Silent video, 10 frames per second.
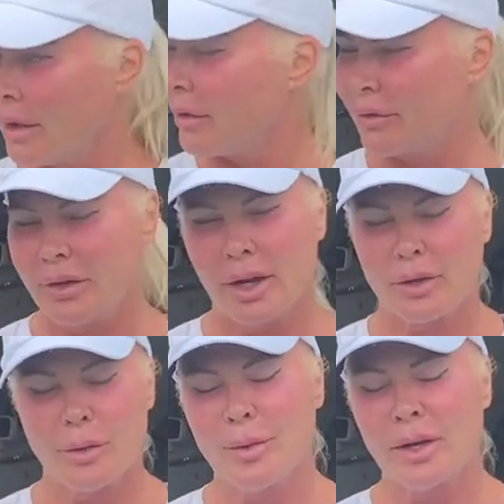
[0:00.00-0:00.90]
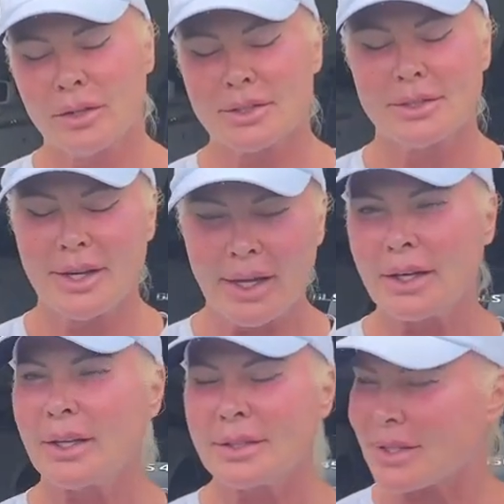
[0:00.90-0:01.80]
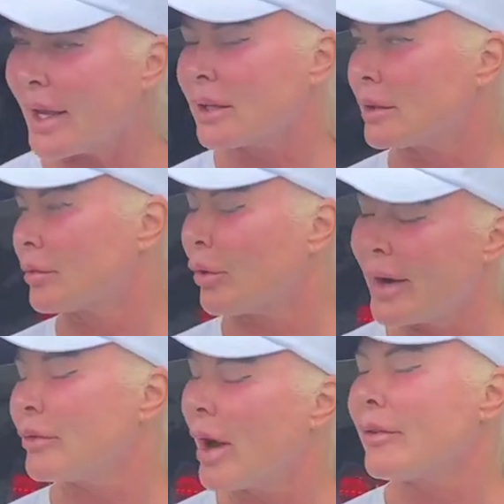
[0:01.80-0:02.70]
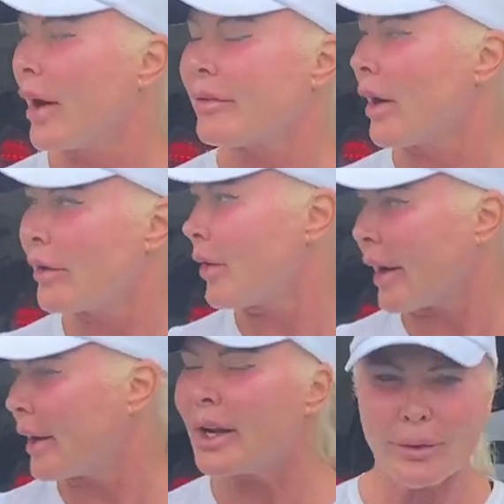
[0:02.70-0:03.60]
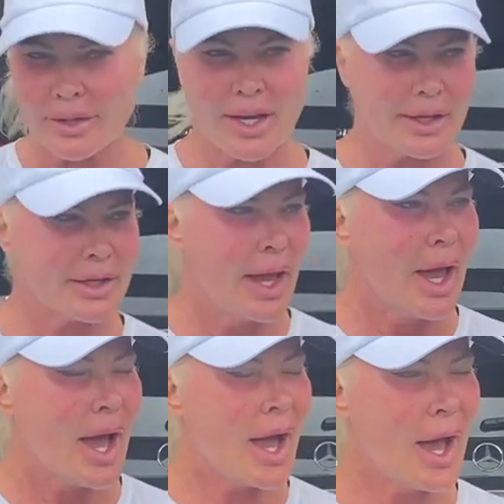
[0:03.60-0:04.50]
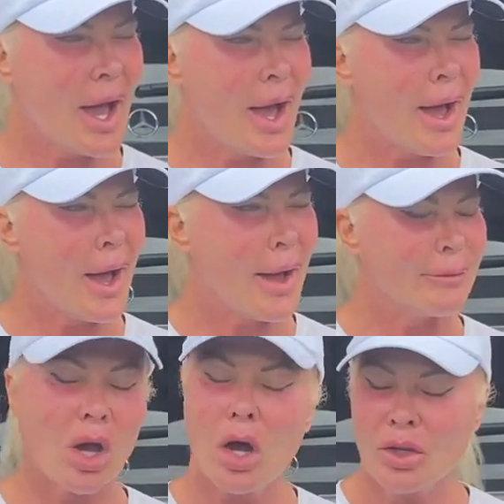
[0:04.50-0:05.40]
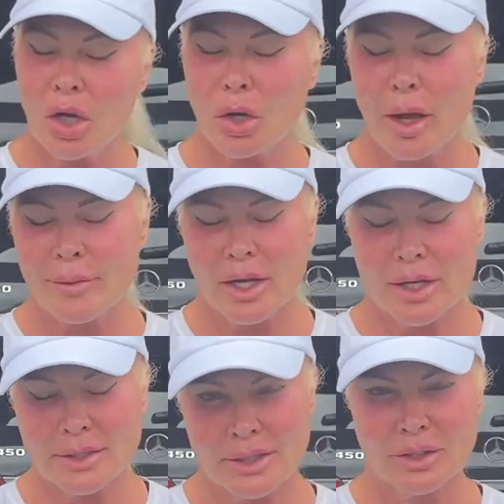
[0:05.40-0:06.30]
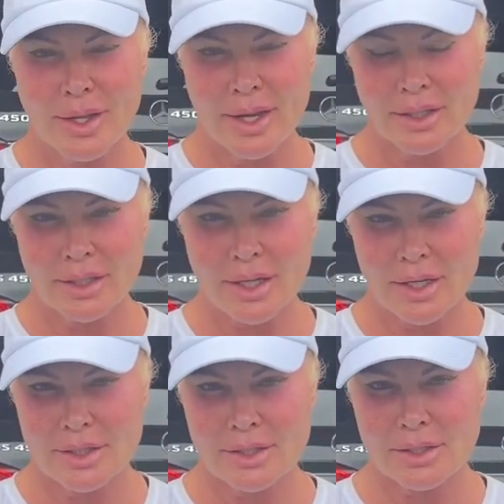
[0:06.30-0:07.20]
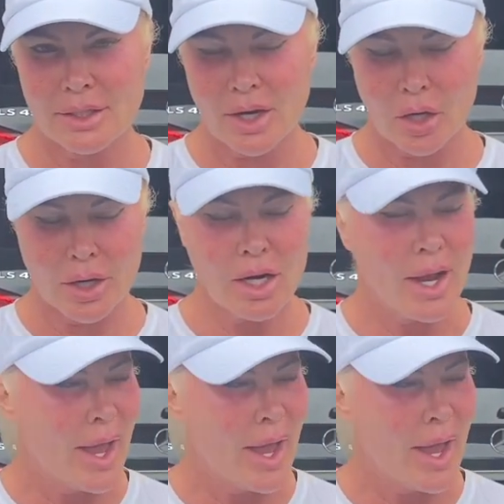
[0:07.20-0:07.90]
I feel like we've been in this daily cycle of rain, rain, rain, rain, rain. Anyways, guys, y'all know I'm a concealed handgun license carrier,